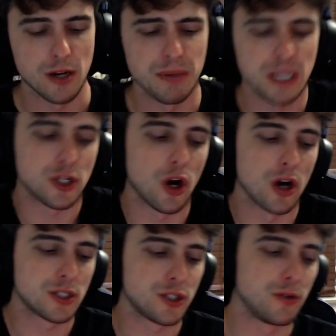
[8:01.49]
But it's
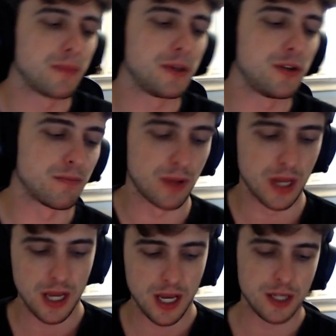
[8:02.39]
hard to. I mean,
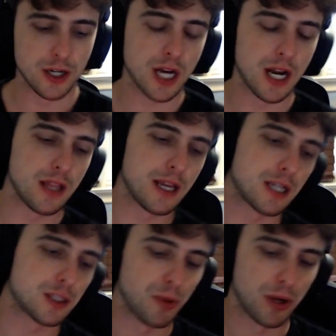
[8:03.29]
you're kind of like
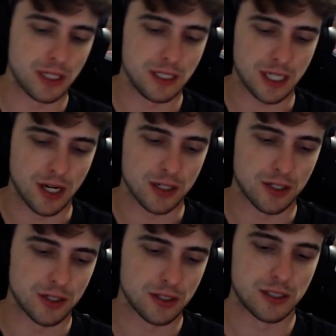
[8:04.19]
exploring these
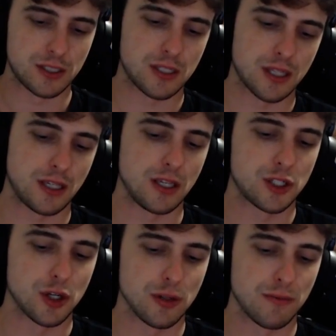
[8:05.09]
characters, like you
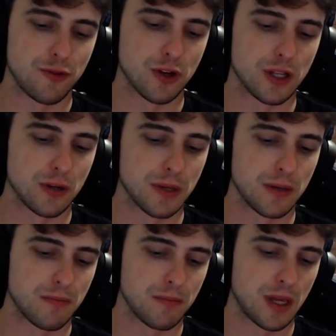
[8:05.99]
show them for a little
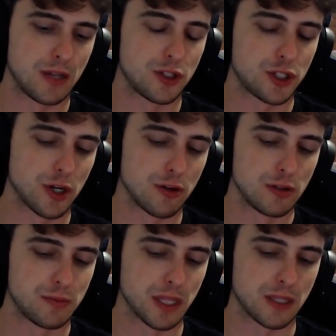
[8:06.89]
bit in shows,
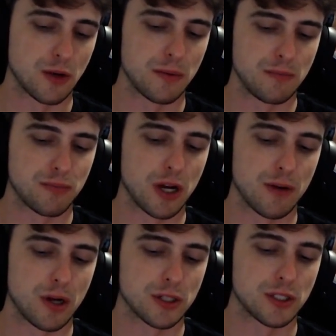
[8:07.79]
but like nobody probably
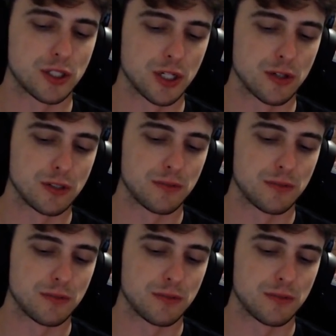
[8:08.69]
watched the shows.